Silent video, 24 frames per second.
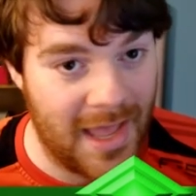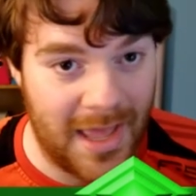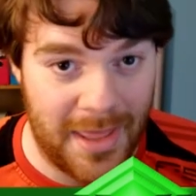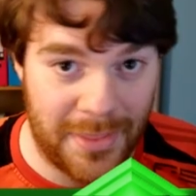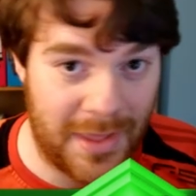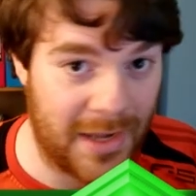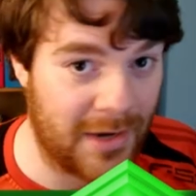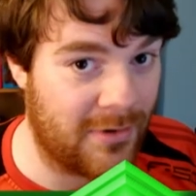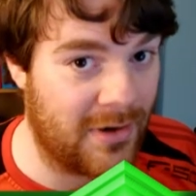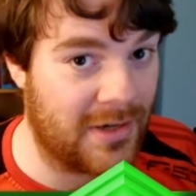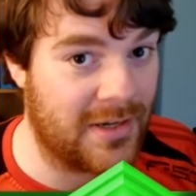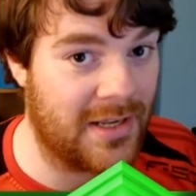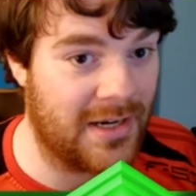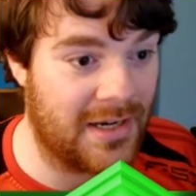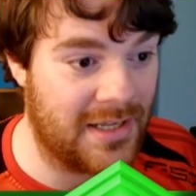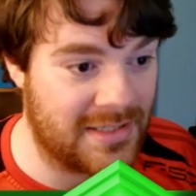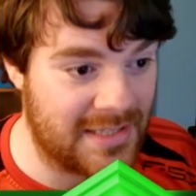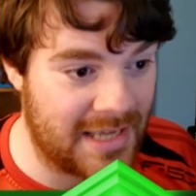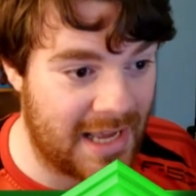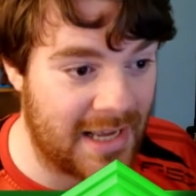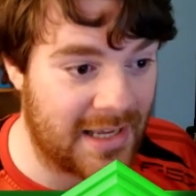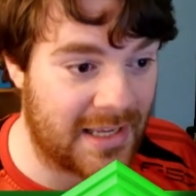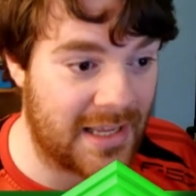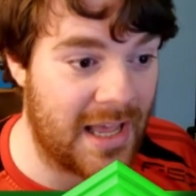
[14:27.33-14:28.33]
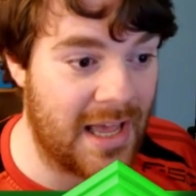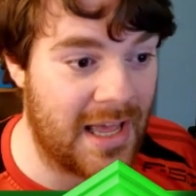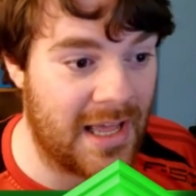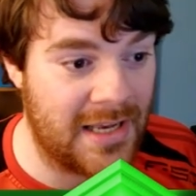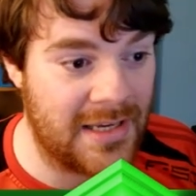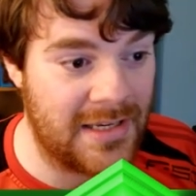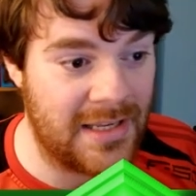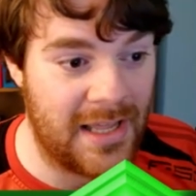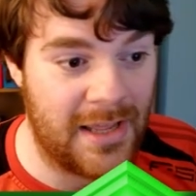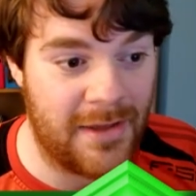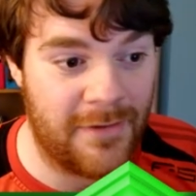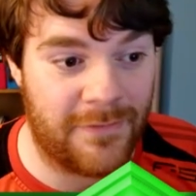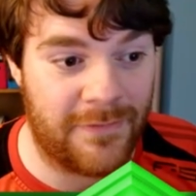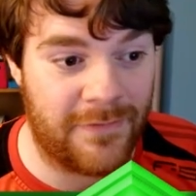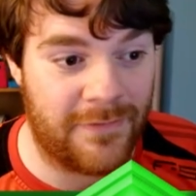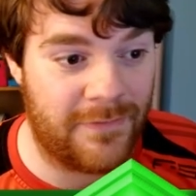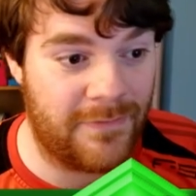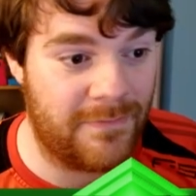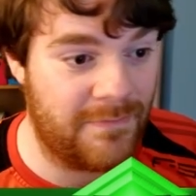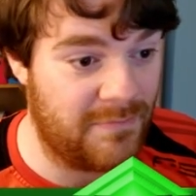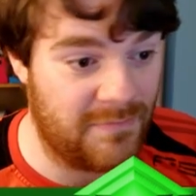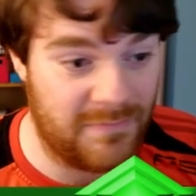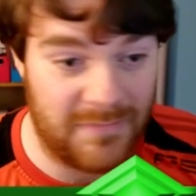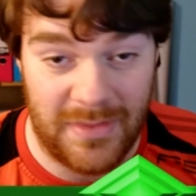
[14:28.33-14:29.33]
Thancred can attack, and if
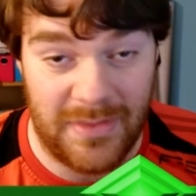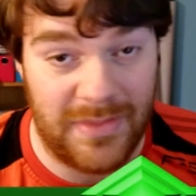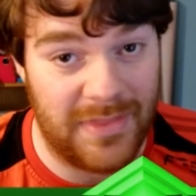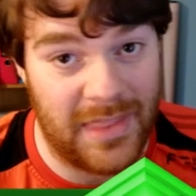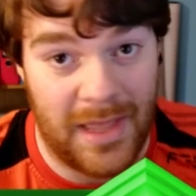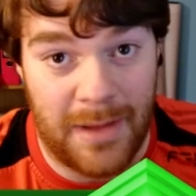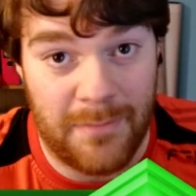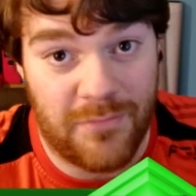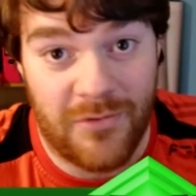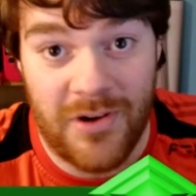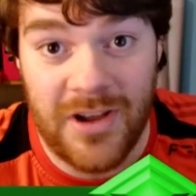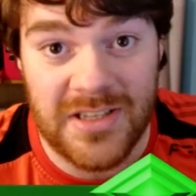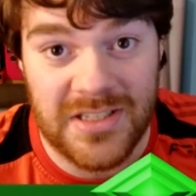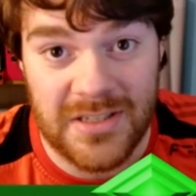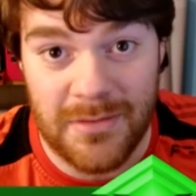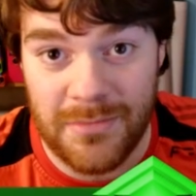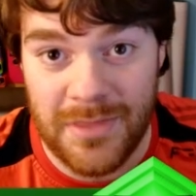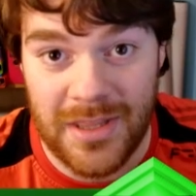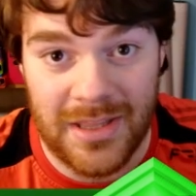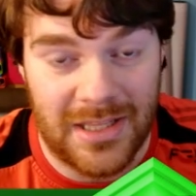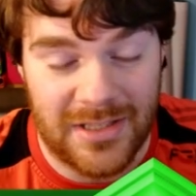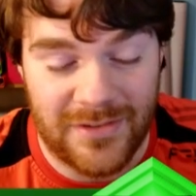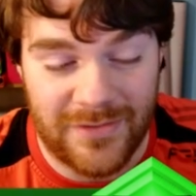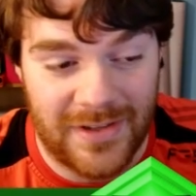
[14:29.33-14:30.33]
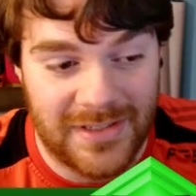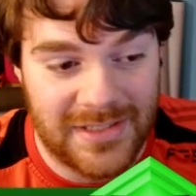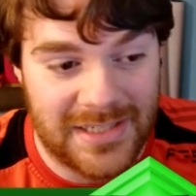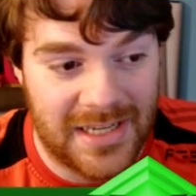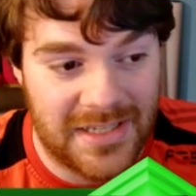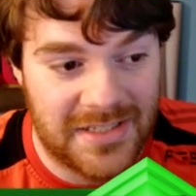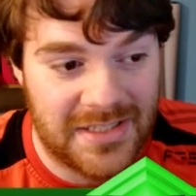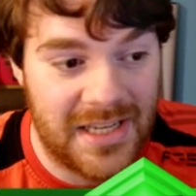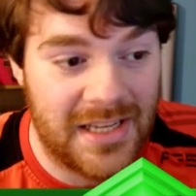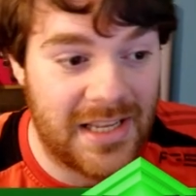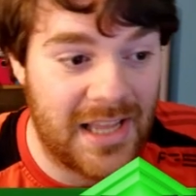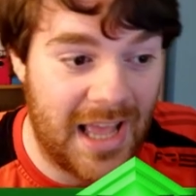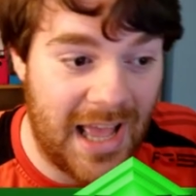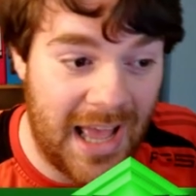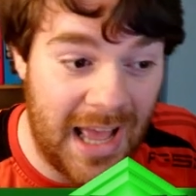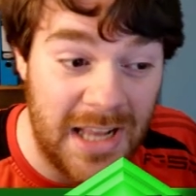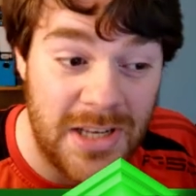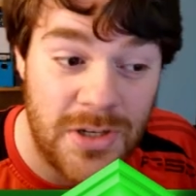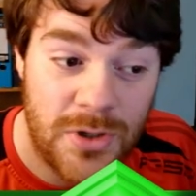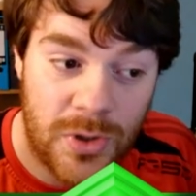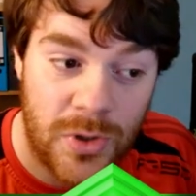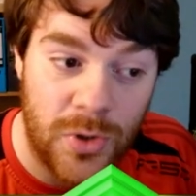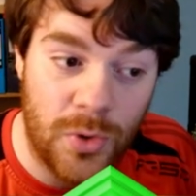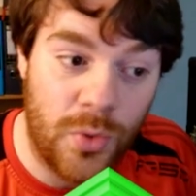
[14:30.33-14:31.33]
that breaks something, that's fantastic,
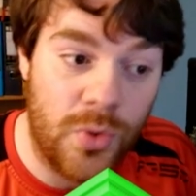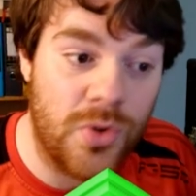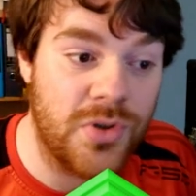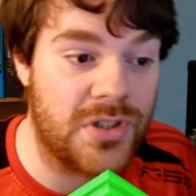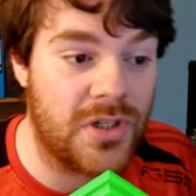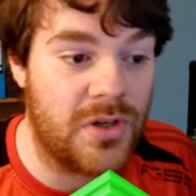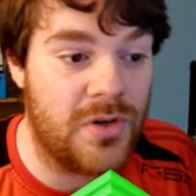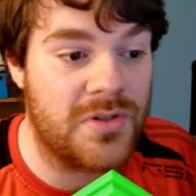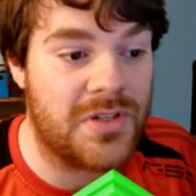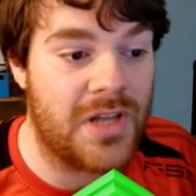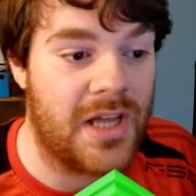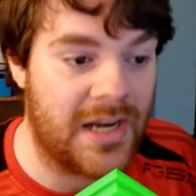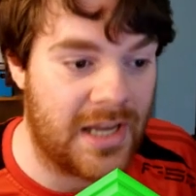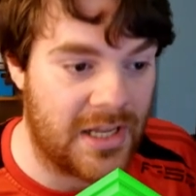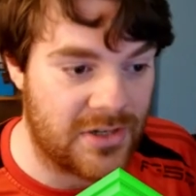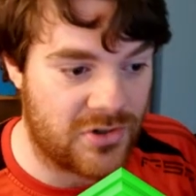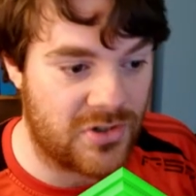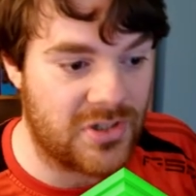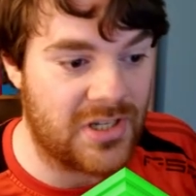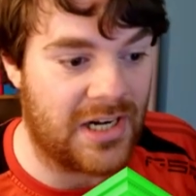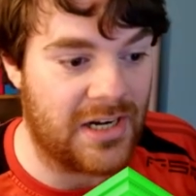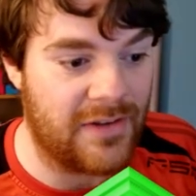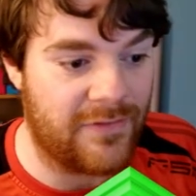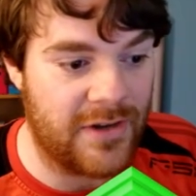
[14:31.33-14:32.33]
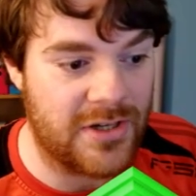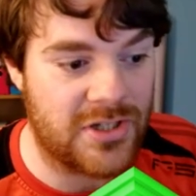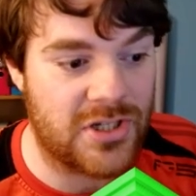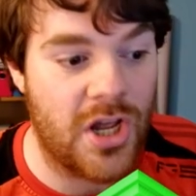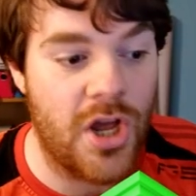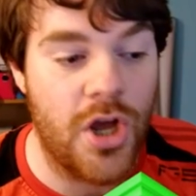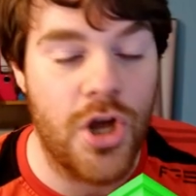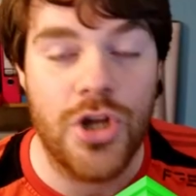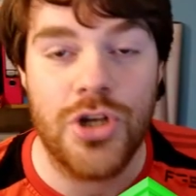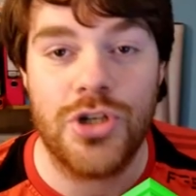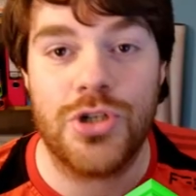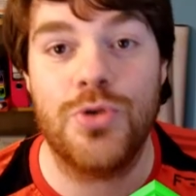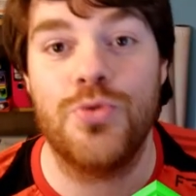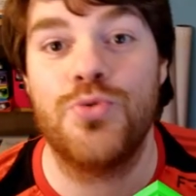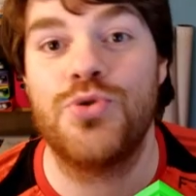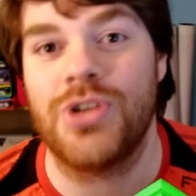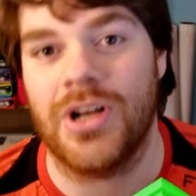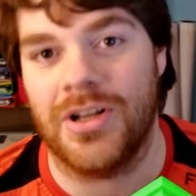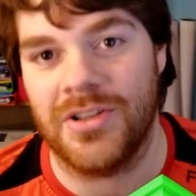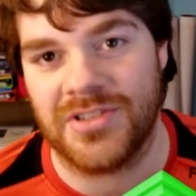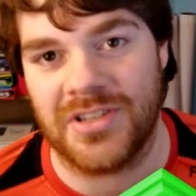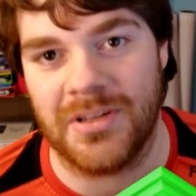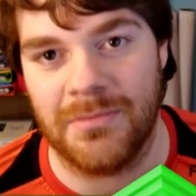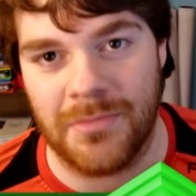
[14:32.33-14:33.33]
and you can also use electric jellyfish to
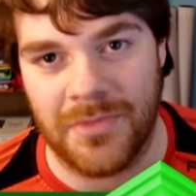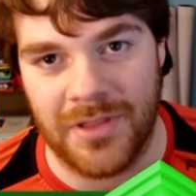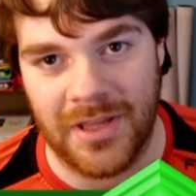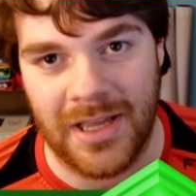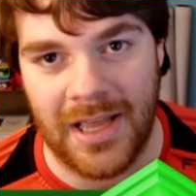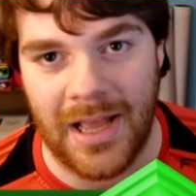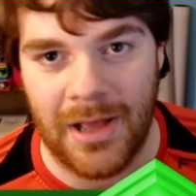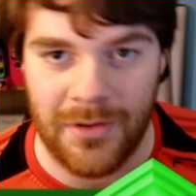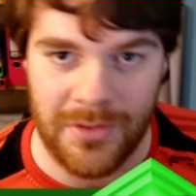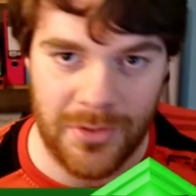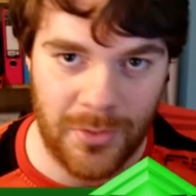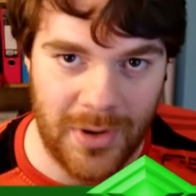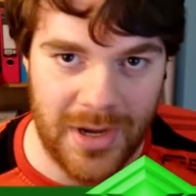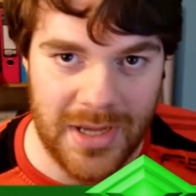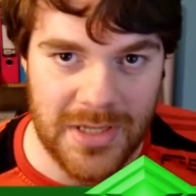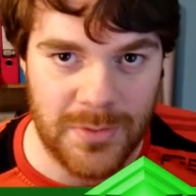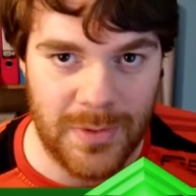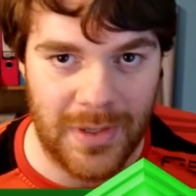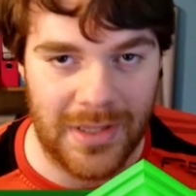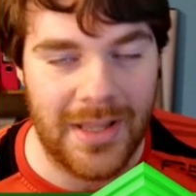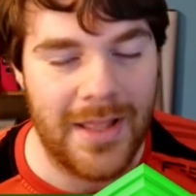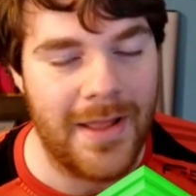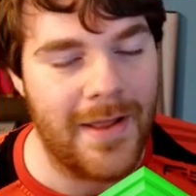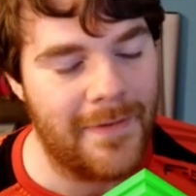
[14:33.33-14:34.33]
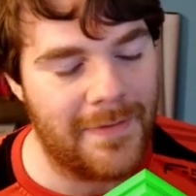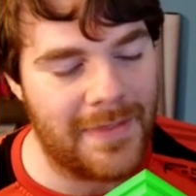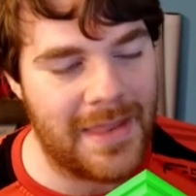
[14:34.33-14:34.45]
dull something out of the way as well.